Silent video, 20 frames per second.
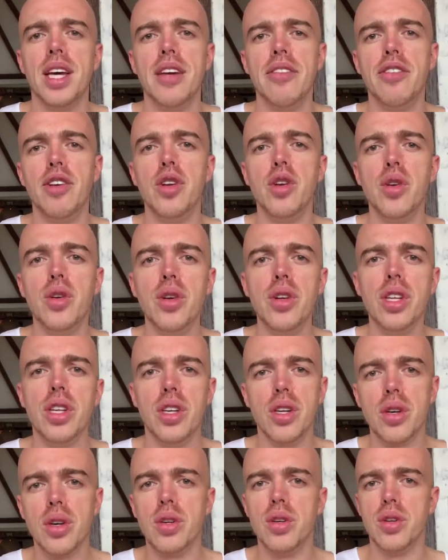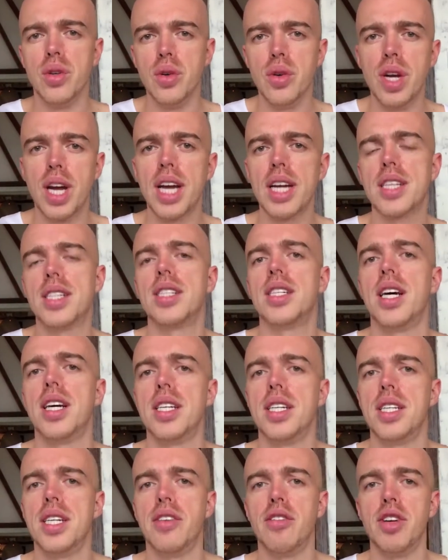if you knew that you could do
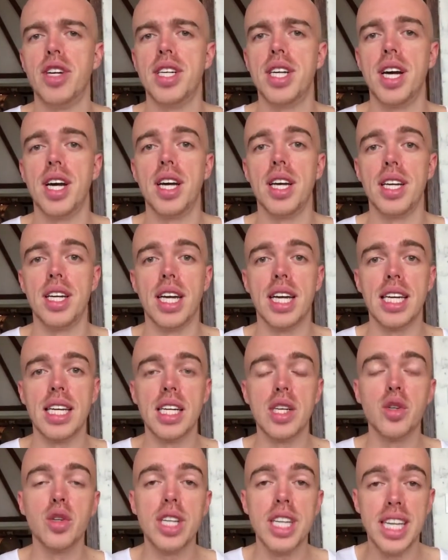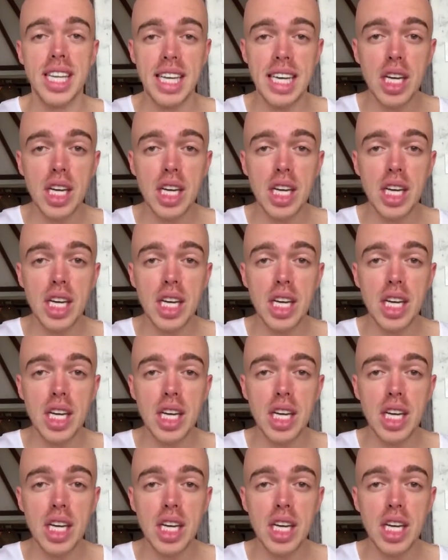exercises every day and literally